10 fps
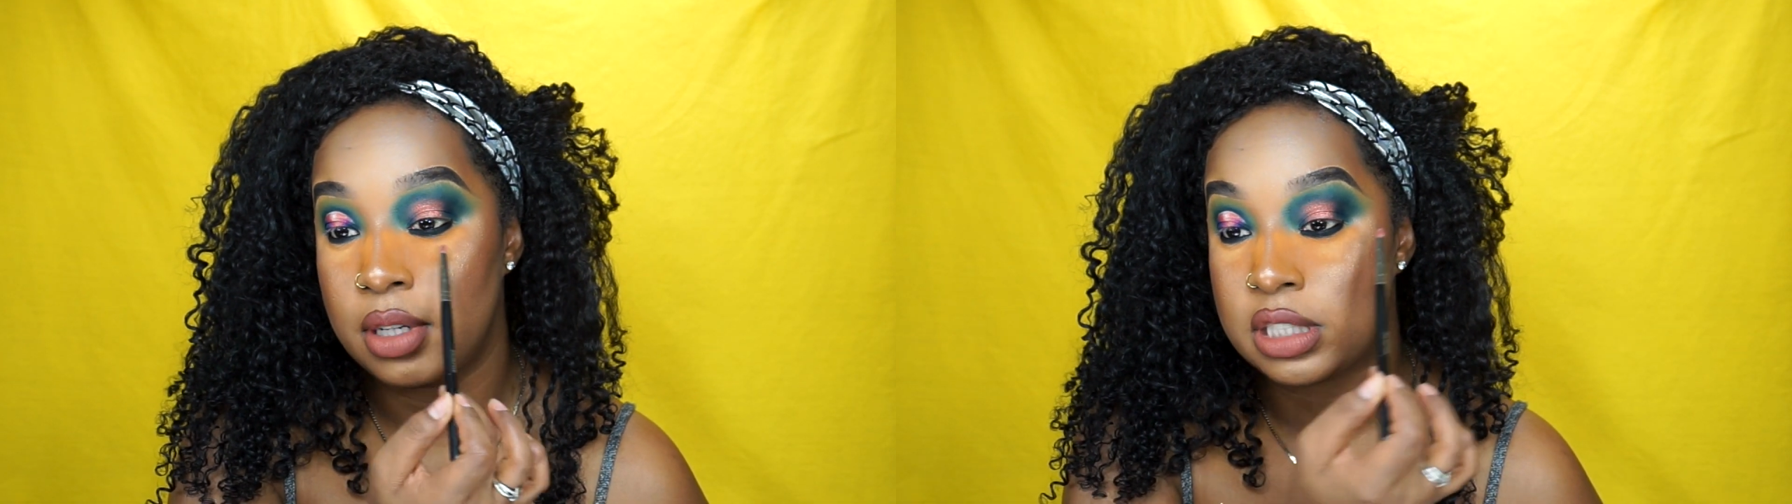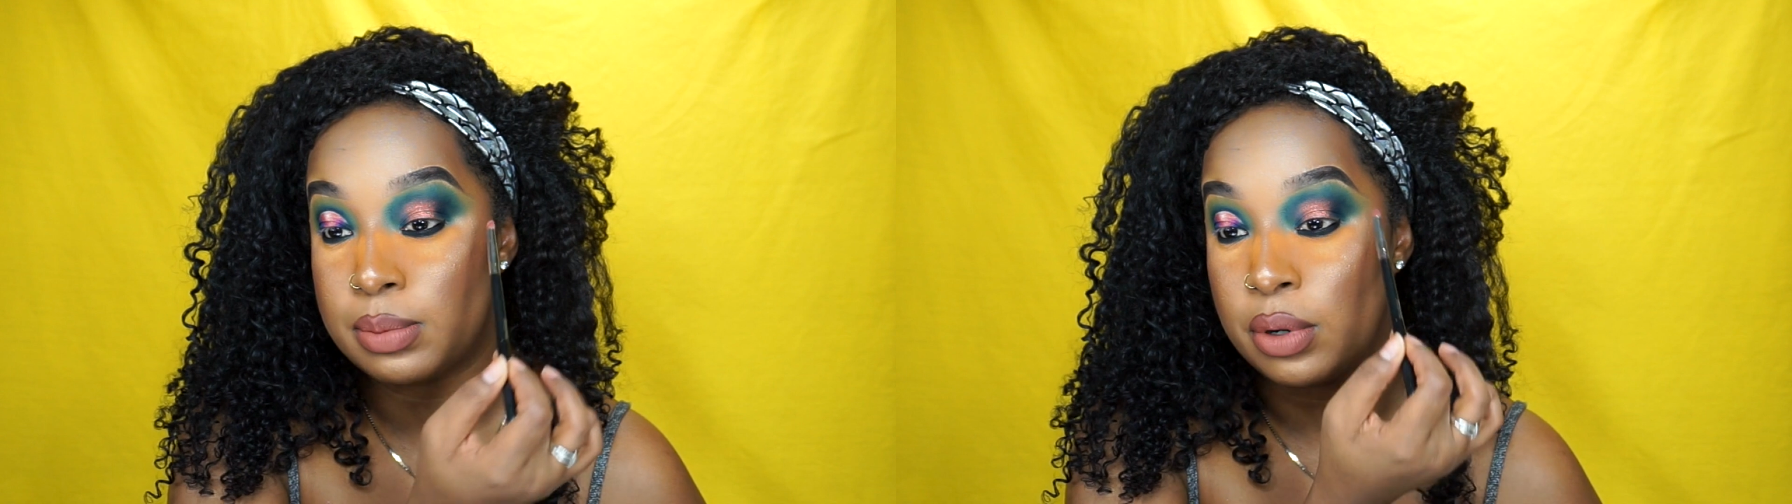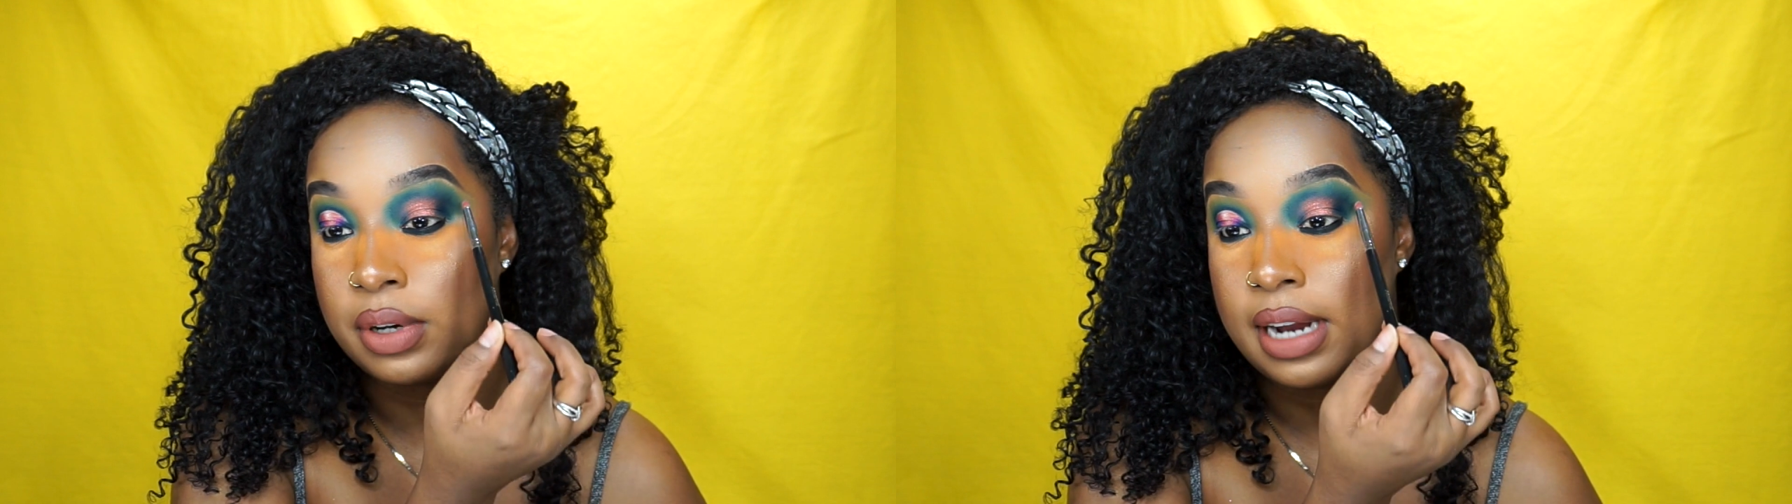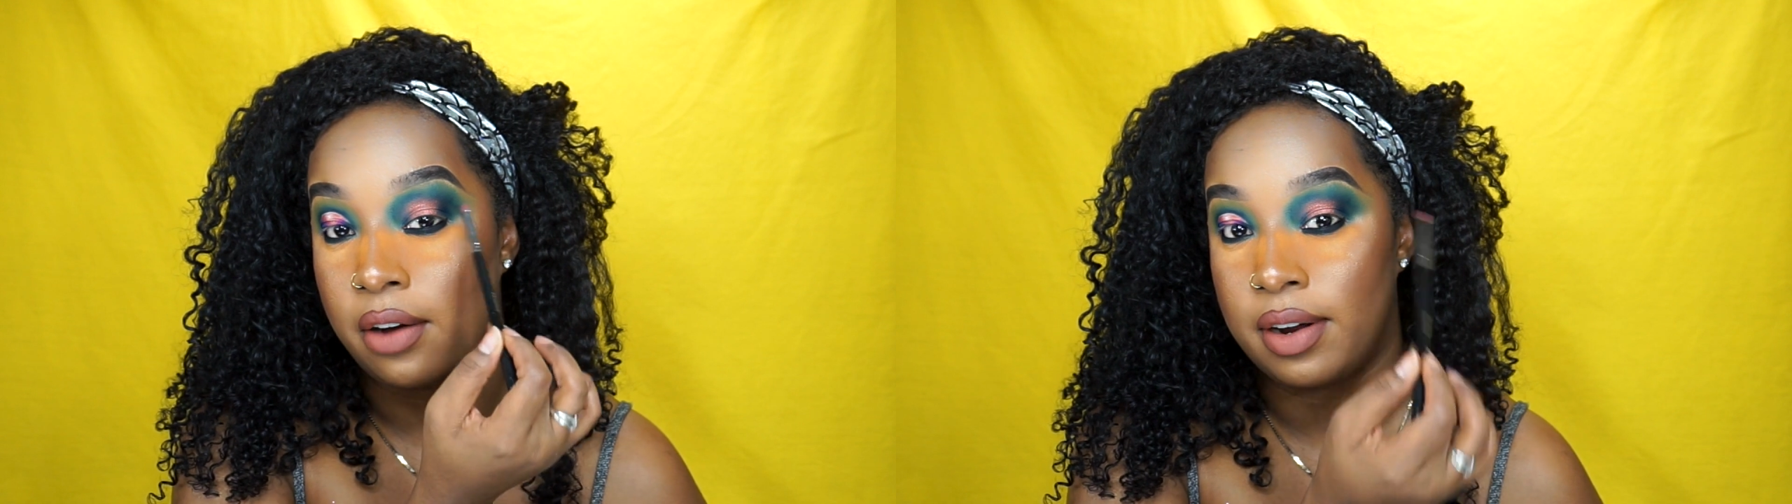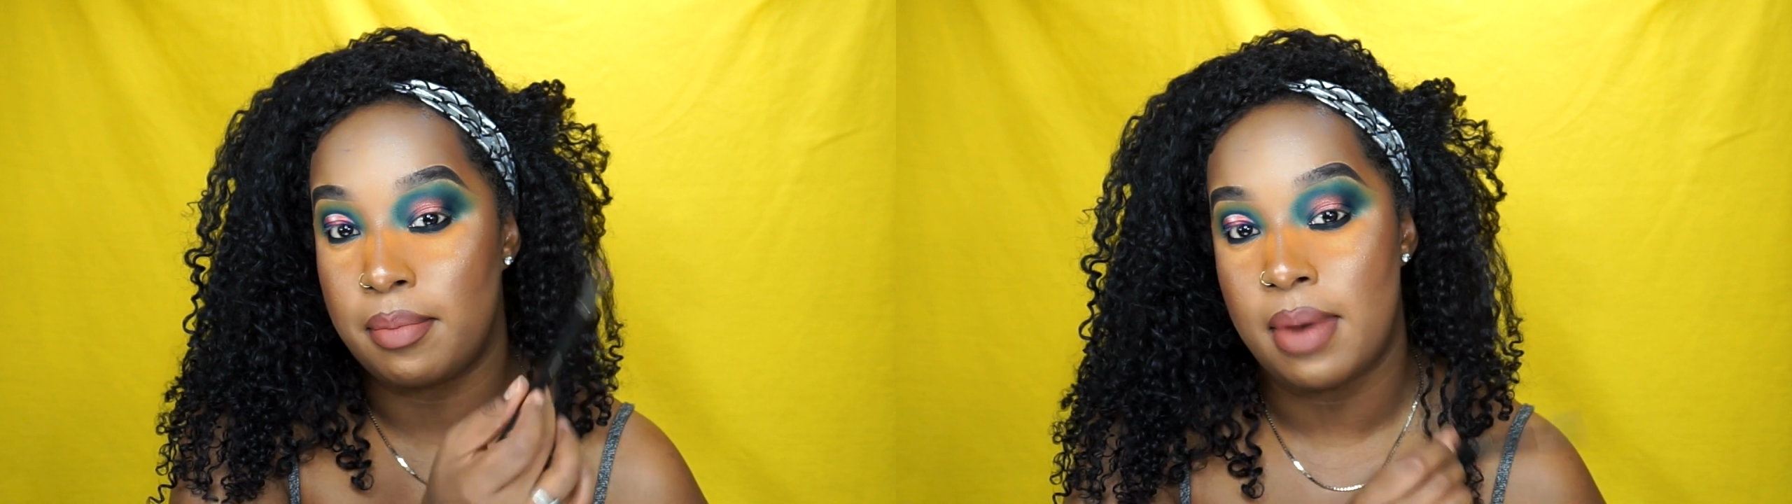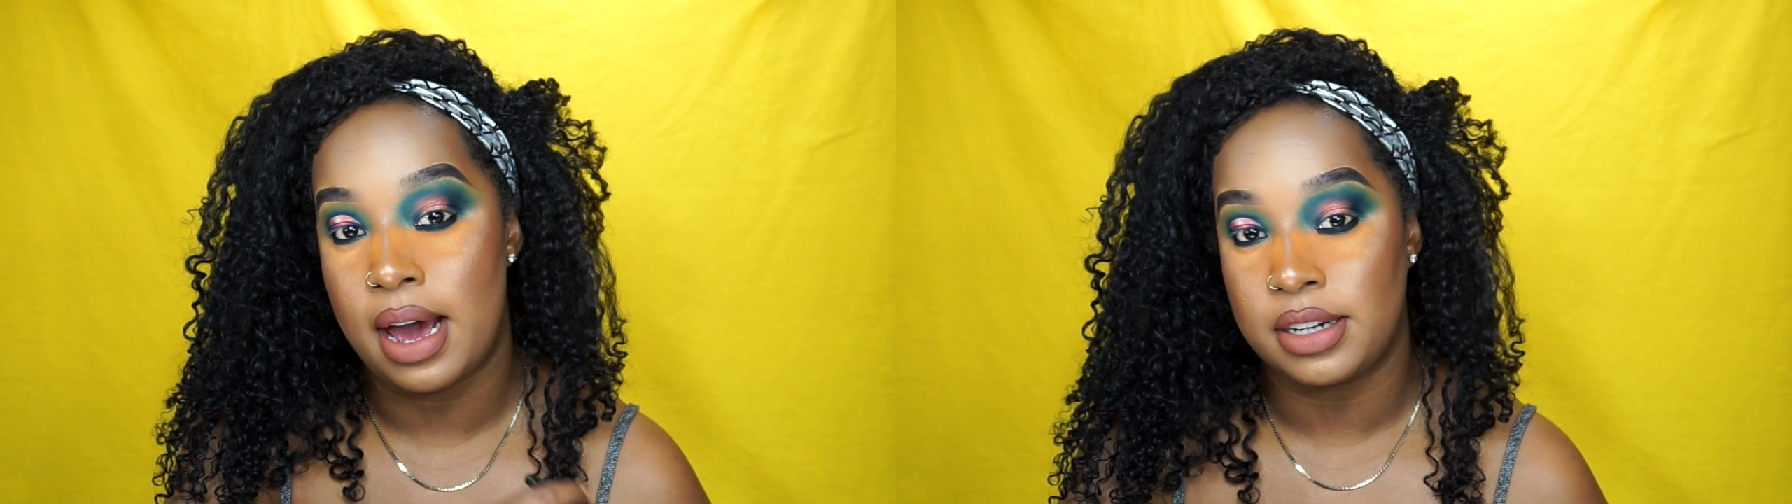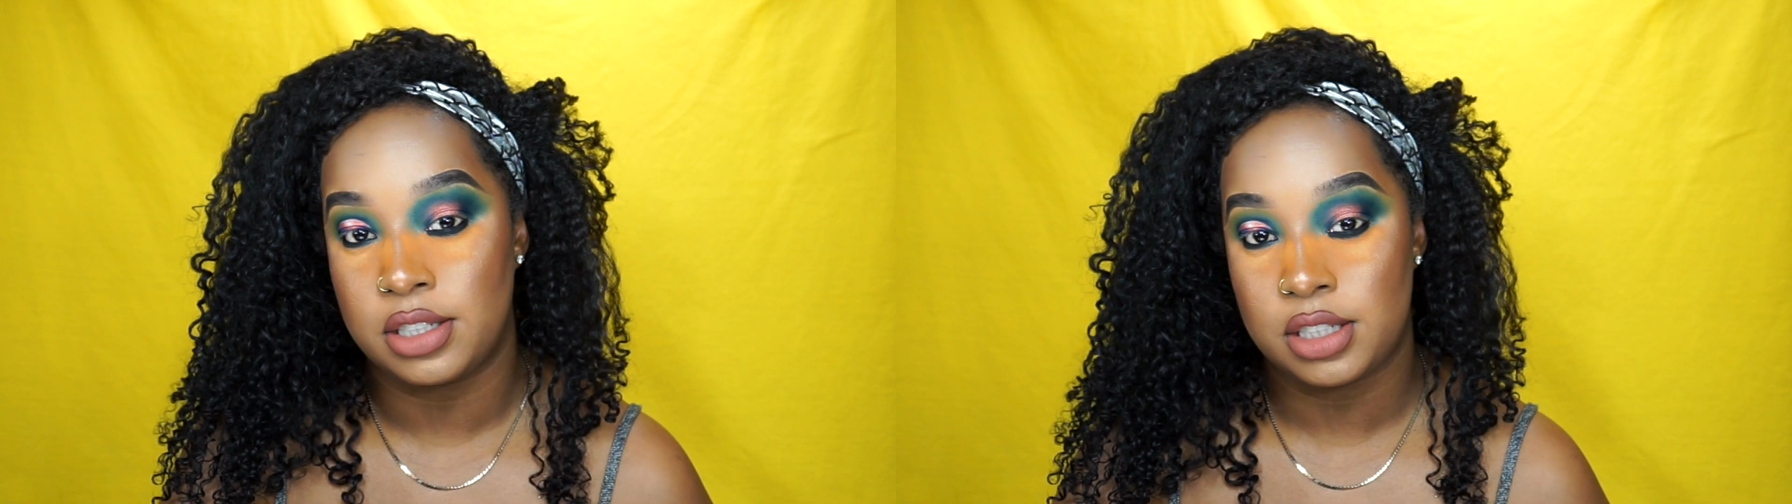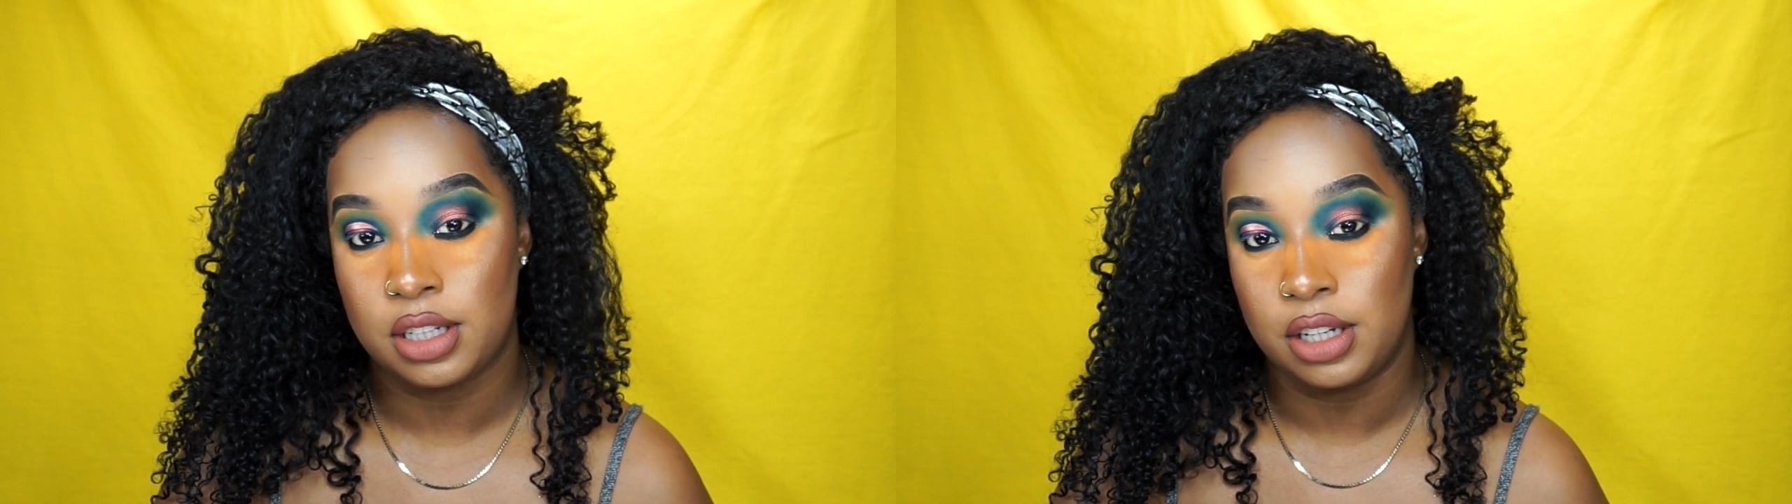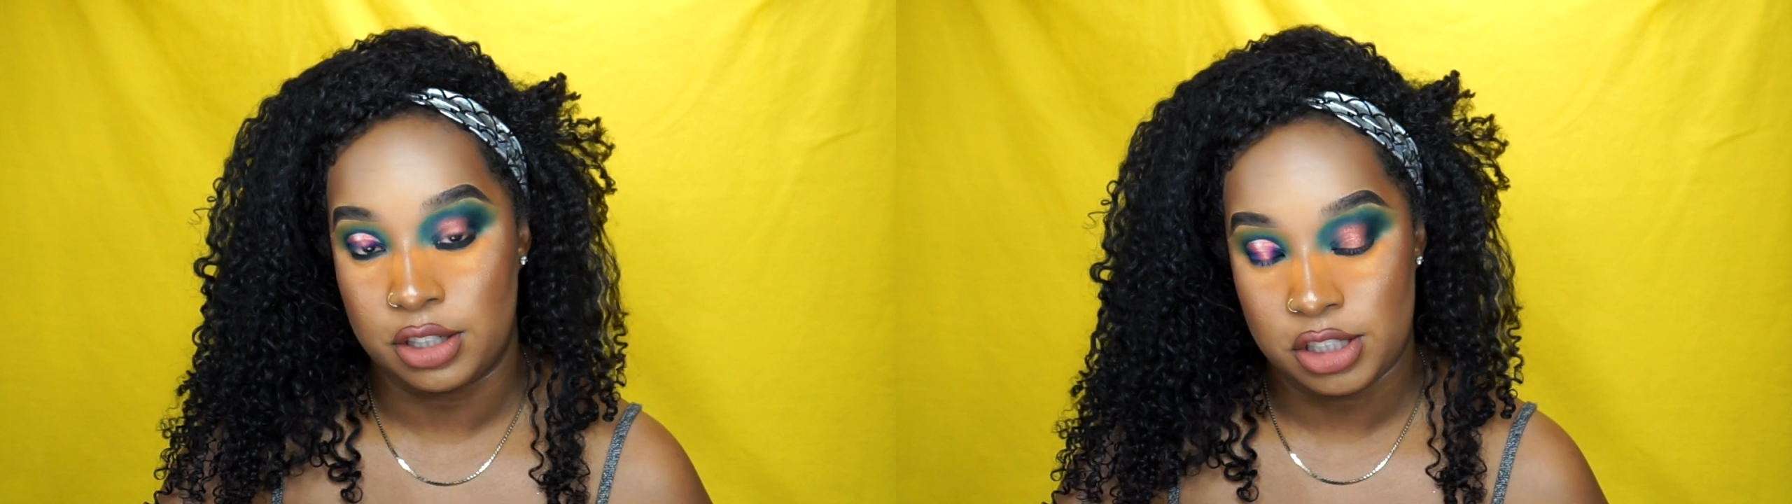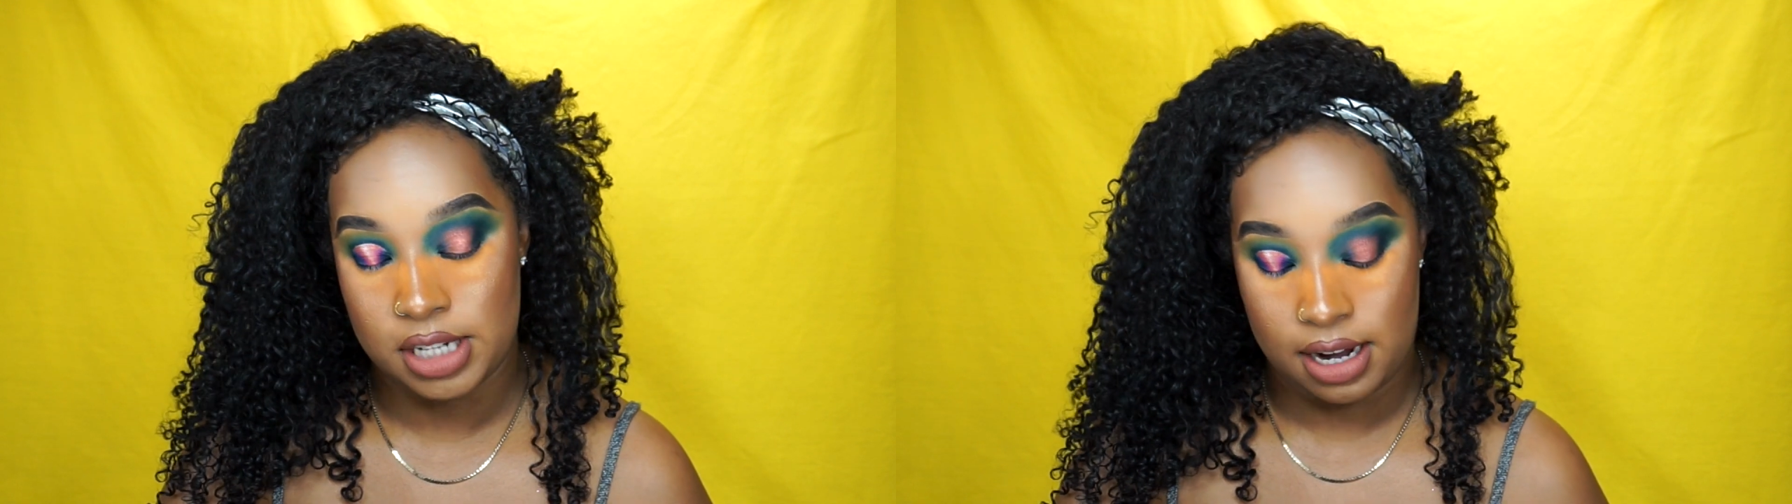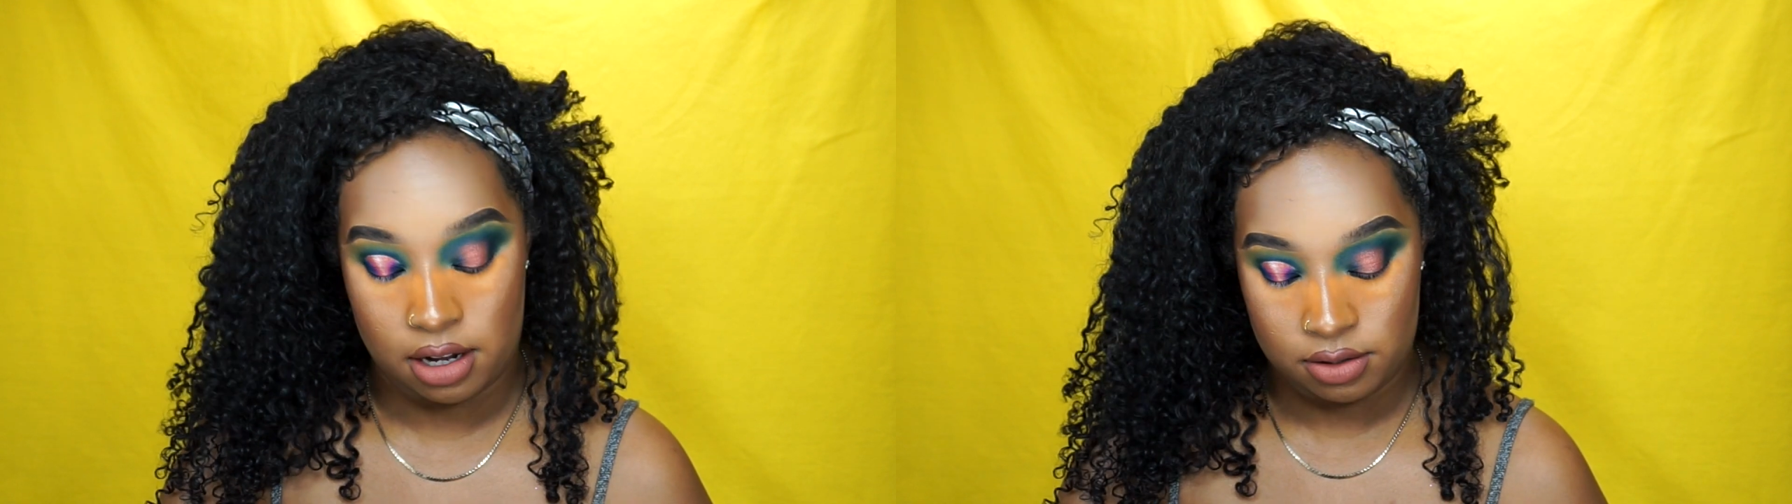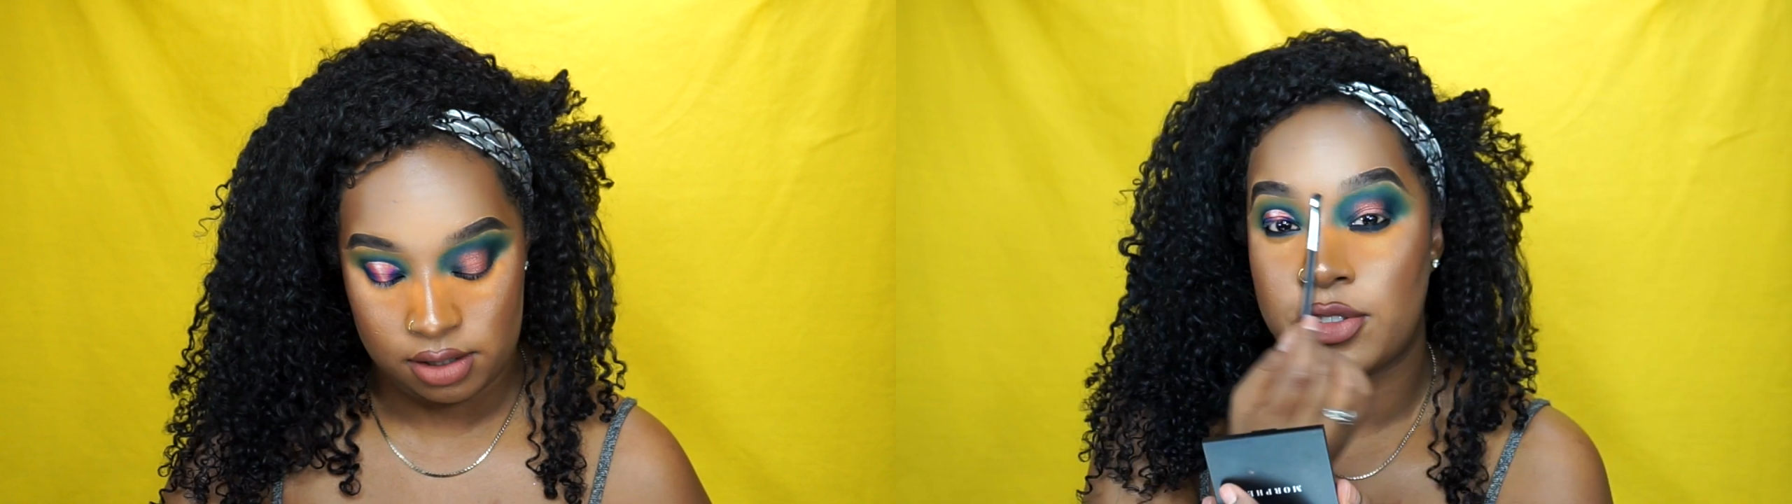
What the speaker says: smoke it out and match your shadows.